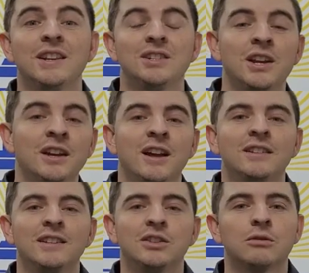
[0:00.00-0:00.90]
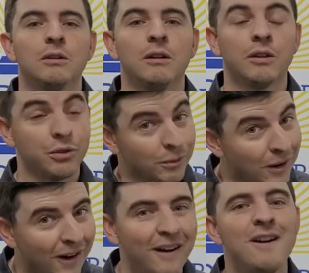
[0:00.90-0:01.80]
And check out these
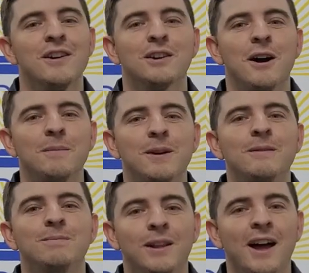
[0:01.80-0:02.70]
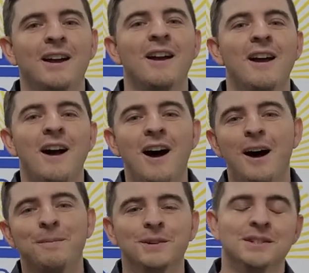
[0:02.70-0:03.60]
Thrall Carbon Black
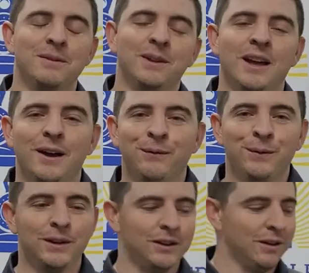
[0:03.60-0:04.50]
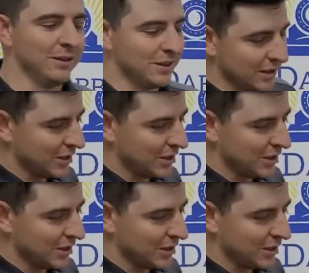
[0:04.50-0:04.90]
hoppers that we have for you. So